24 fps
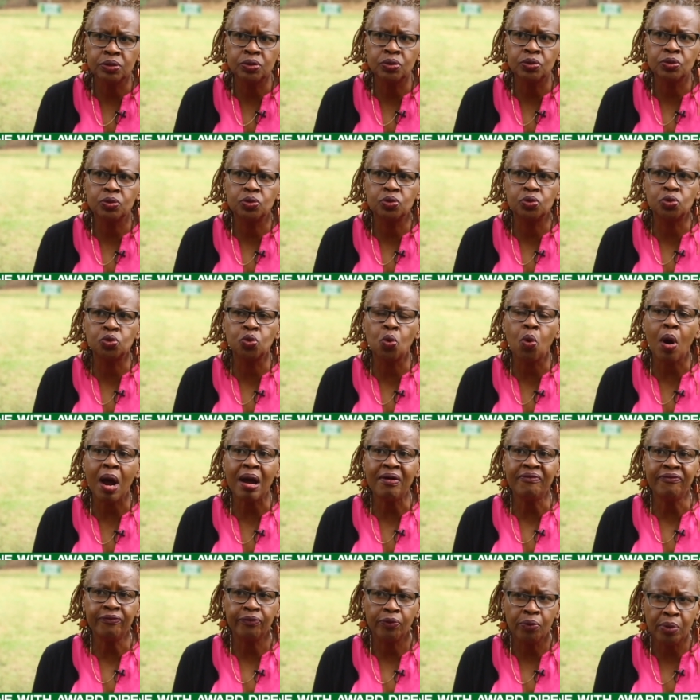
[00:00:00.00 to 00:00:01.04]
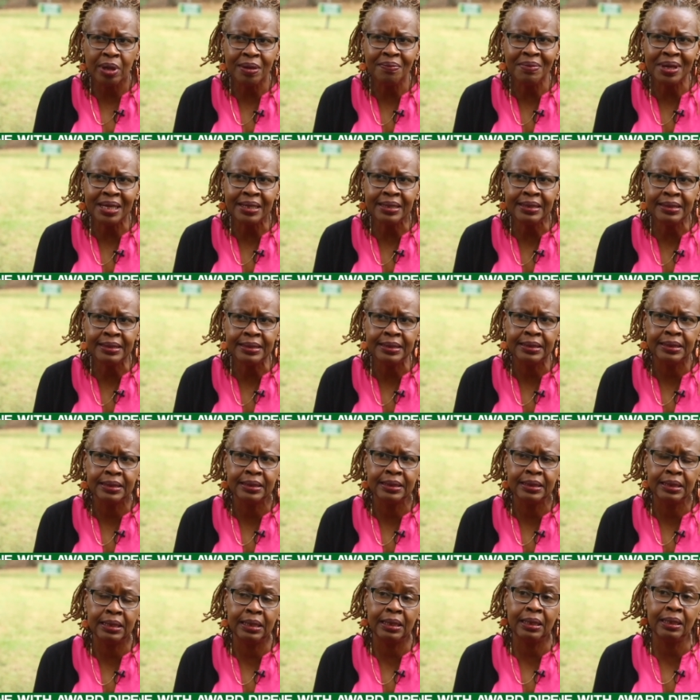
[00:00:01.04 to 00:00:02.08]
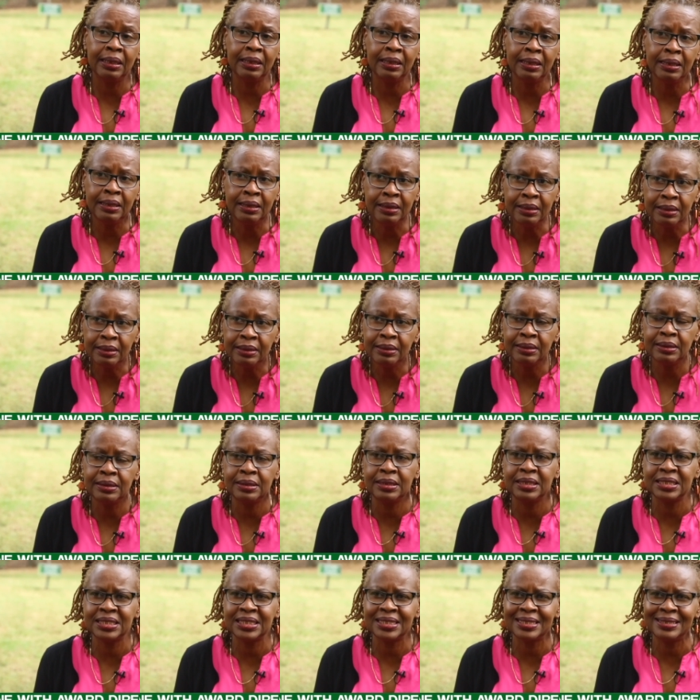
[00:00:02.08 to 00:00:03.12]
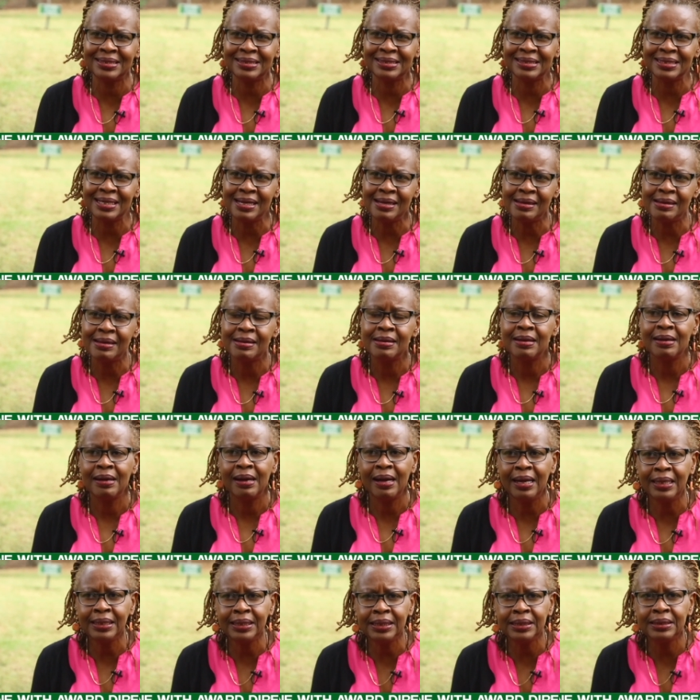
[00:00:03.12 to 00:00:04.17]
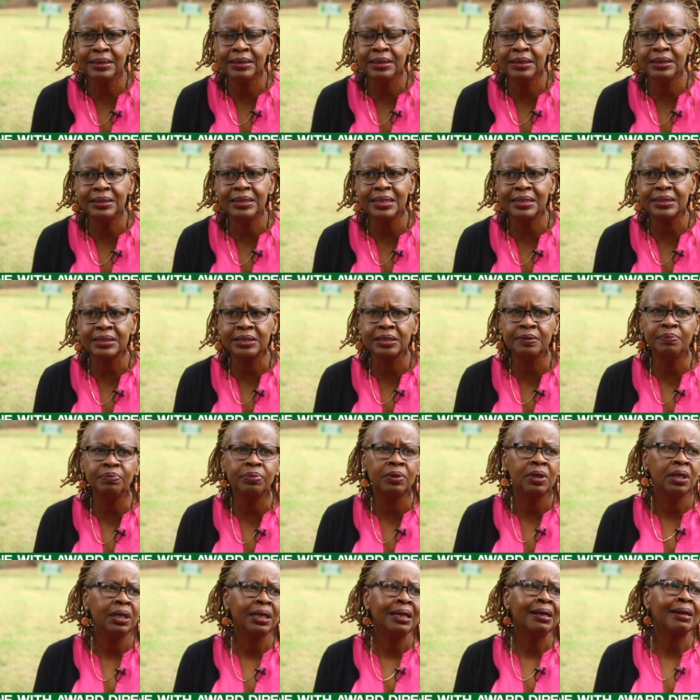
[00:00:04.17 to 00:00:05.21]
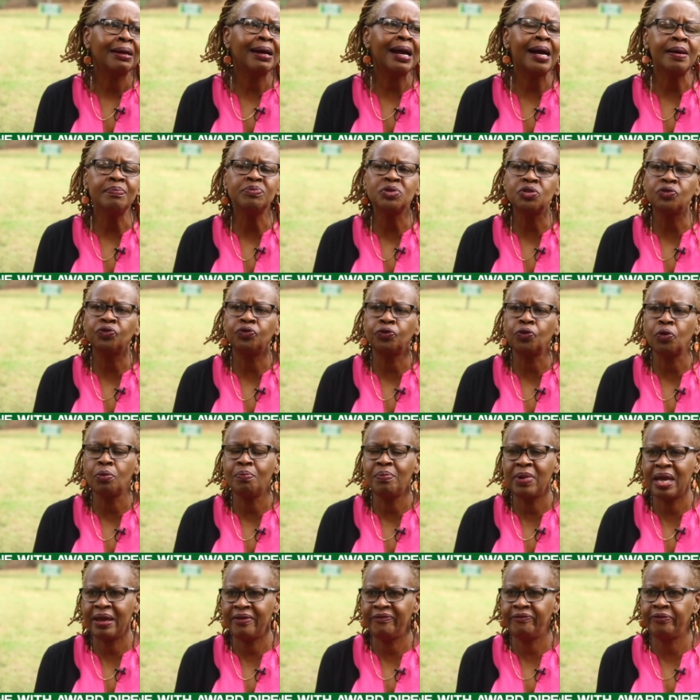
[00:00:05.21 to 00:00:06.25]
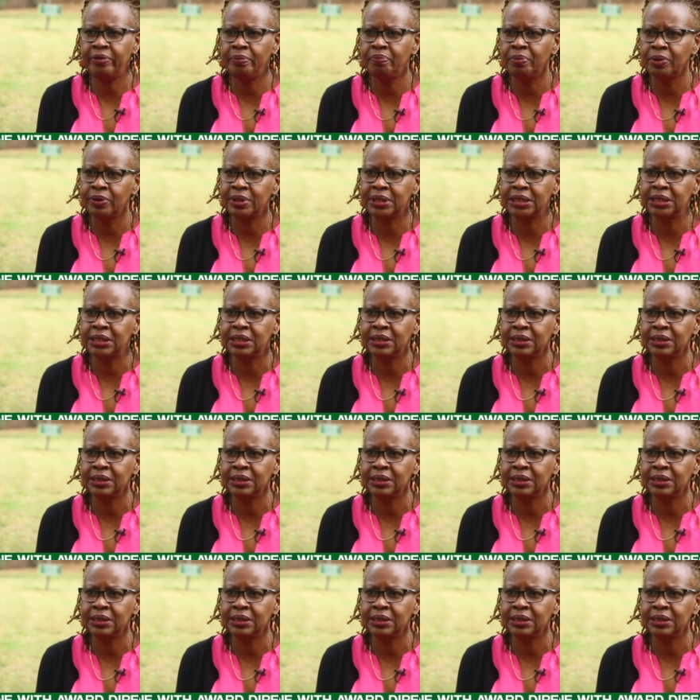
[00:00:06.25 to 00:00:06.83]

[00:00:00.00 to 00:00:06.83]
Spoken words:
to have women in the sector and in leadership comes from everybody.